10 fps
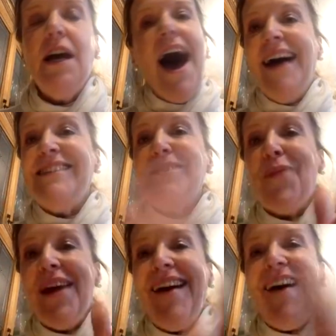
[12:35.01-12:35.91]
And
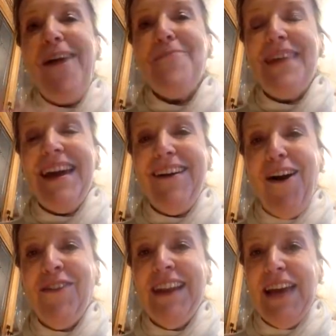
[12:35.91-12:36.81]
we are up there
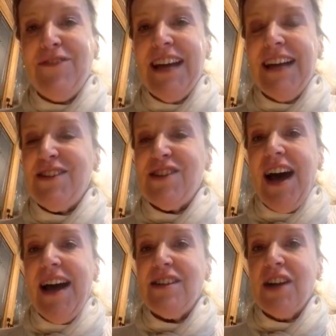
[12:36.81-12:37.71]
on the left-hand
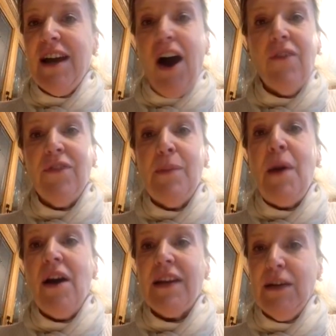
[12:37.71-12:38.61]
side on the
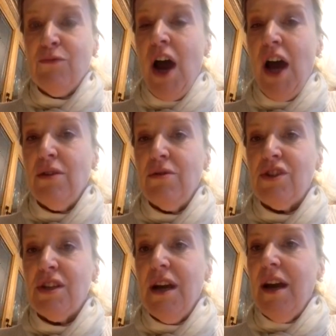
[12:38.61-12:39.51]
Barking Road.